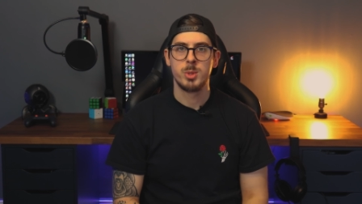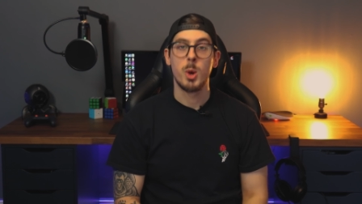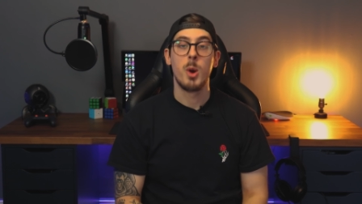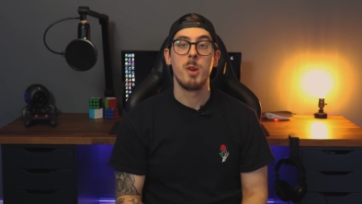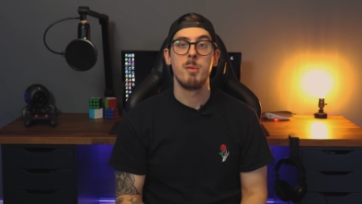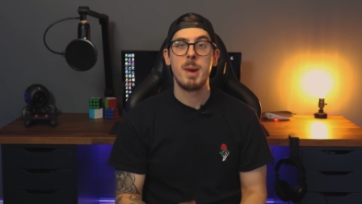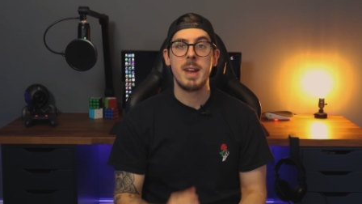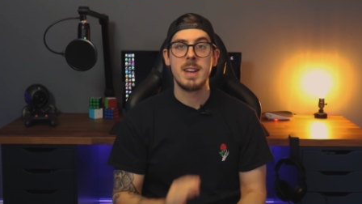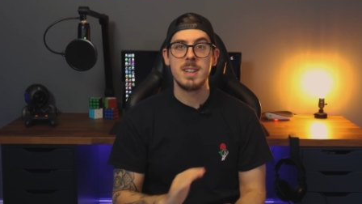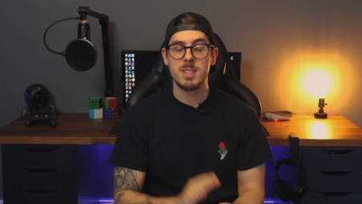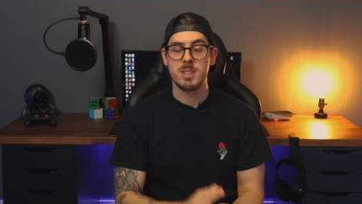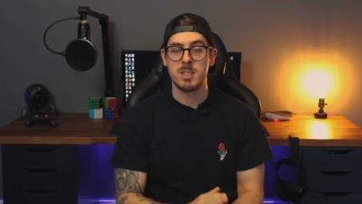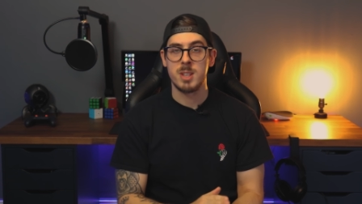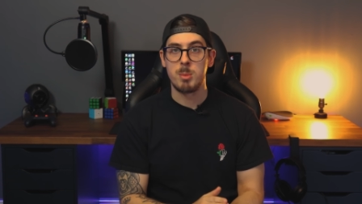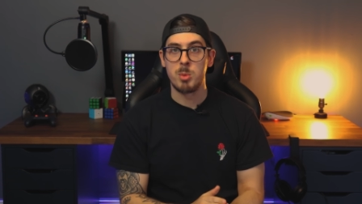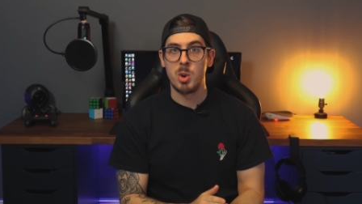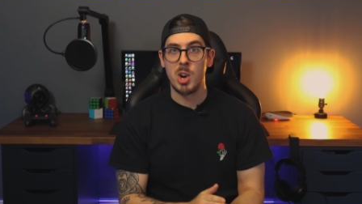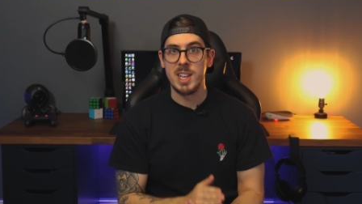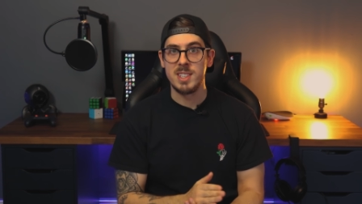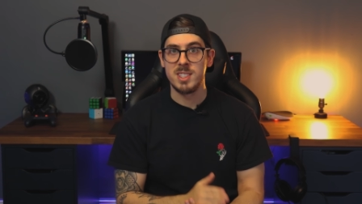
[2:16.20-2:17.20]
So I've managed to
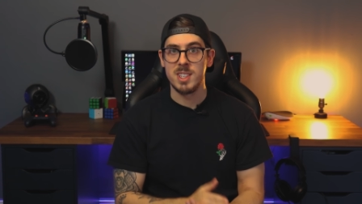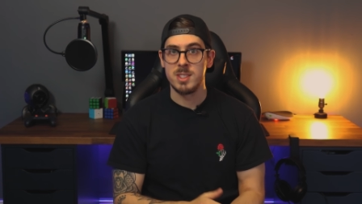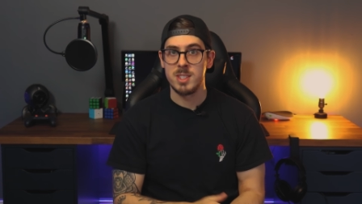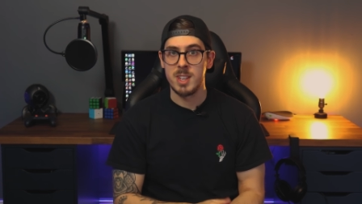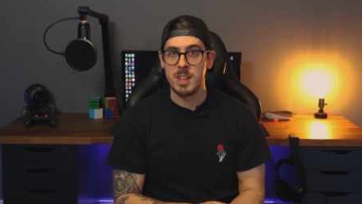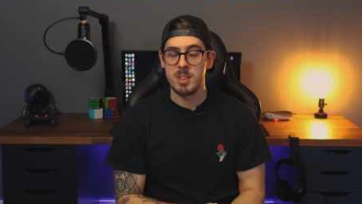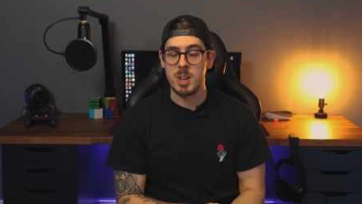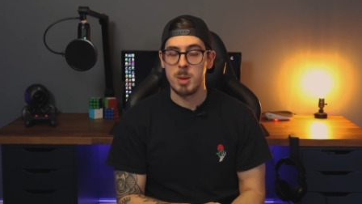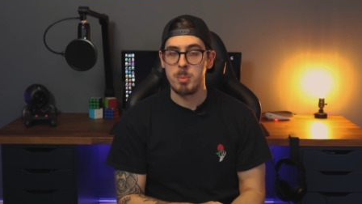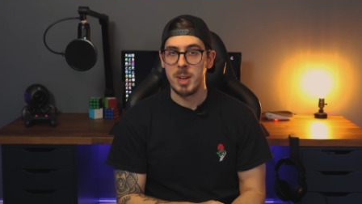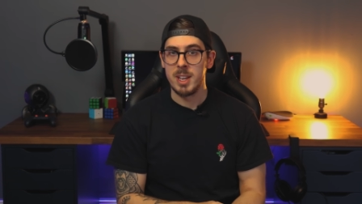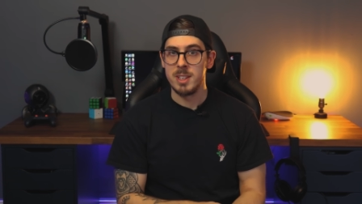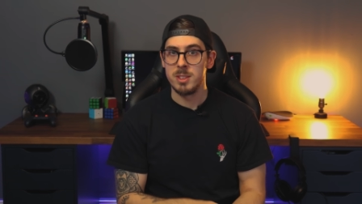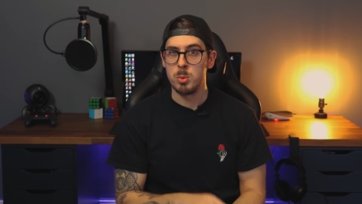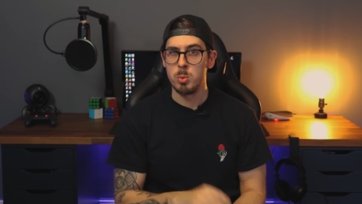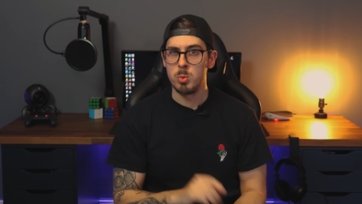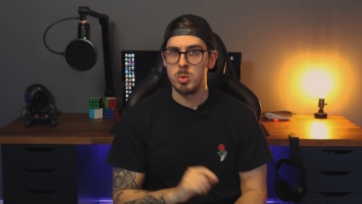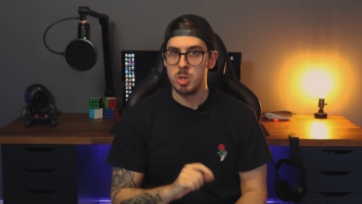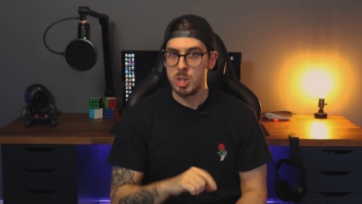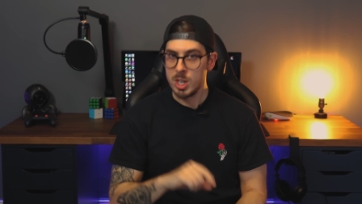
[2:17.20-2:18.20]
summarize this setup
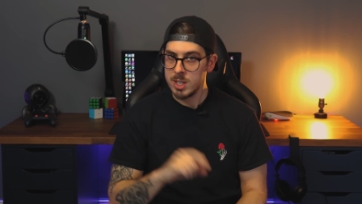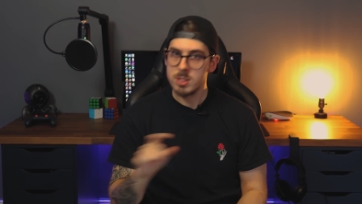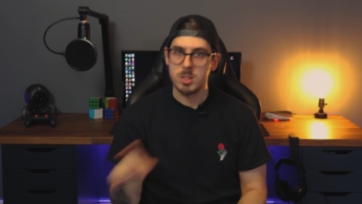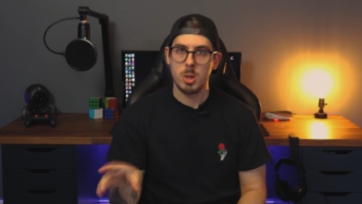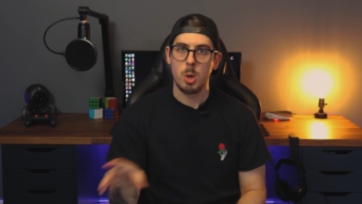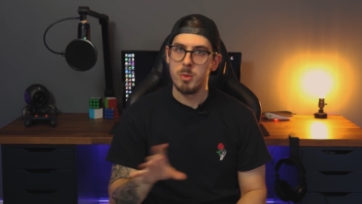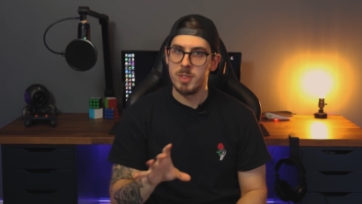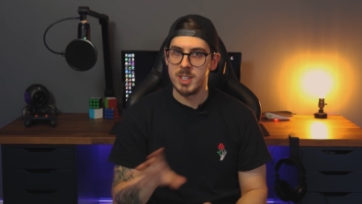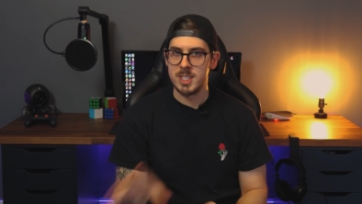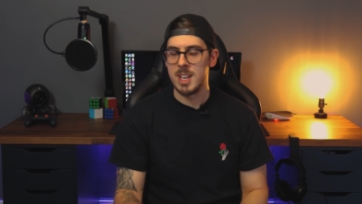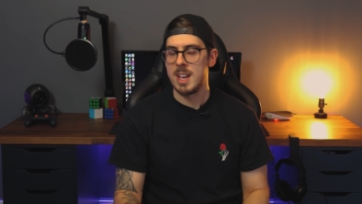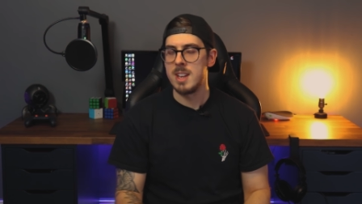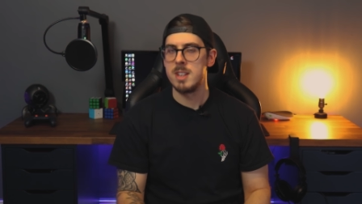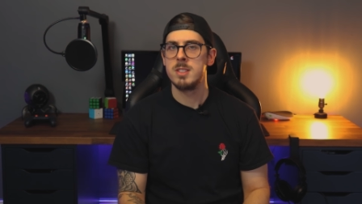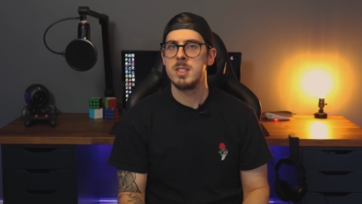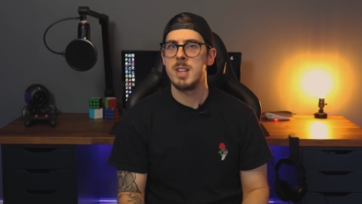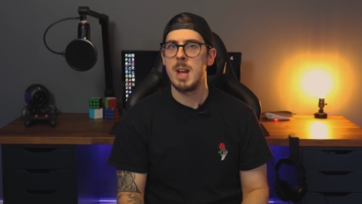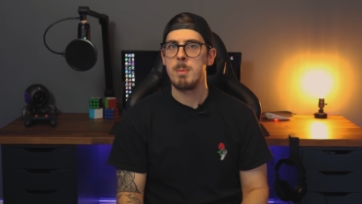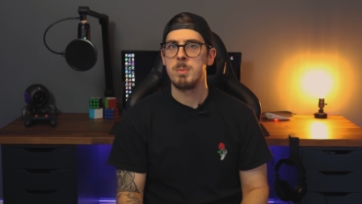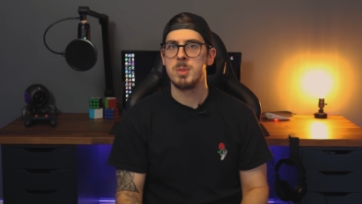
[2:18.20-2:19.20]
into just over
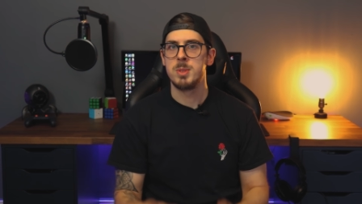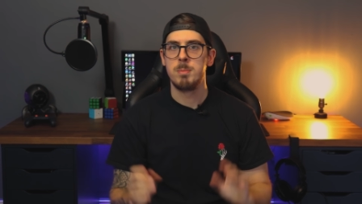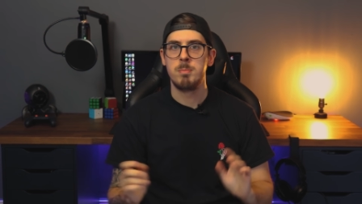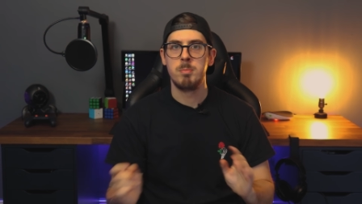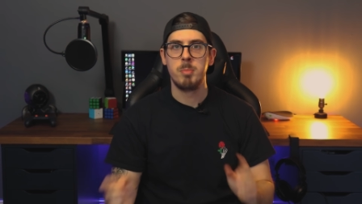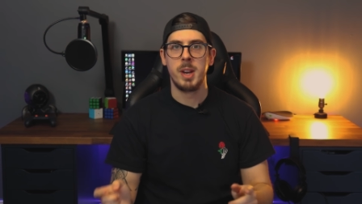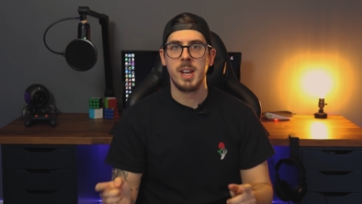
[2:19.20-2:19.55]
ten steps,